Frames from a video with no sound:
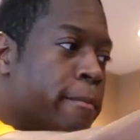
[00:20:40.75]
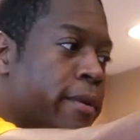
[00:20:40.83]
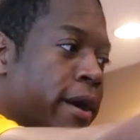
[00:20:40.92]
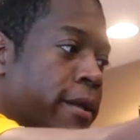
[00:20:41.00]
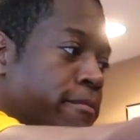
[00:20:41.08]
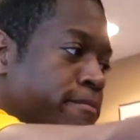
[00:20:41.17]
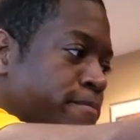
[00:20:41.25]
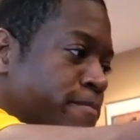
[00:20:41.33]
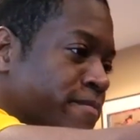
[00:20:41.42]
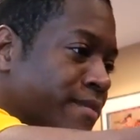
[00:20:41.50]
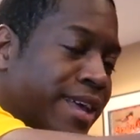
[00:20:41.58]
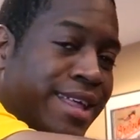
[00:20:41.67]
But
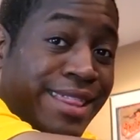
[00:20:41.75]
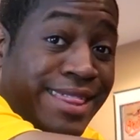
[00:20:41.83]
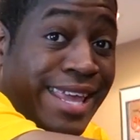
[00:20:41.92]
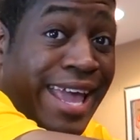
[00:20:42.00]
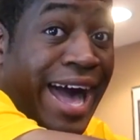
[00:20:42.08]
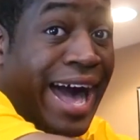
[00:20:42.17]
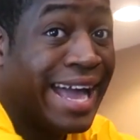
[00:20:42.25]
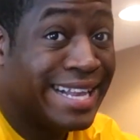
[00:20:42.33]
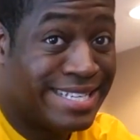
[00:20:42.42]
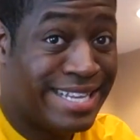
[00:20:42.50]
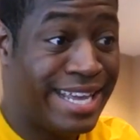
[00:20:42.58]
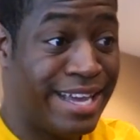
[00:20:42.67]
the
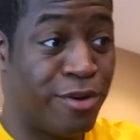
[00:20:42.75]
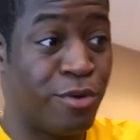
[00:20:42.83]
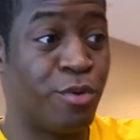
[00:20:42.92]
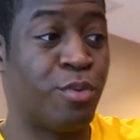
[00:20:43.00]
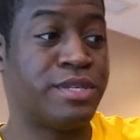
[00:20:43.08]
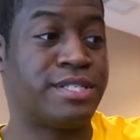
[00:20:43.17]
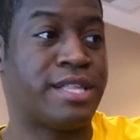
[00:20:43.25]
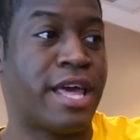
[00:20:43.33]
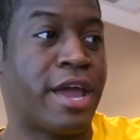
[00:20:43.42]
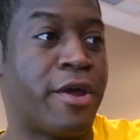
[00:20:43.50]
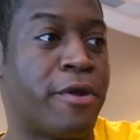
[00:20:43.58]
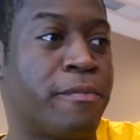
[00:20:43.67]
idea was
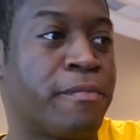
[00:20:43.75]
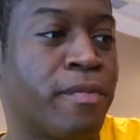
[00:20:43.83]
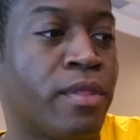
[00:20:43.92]
there.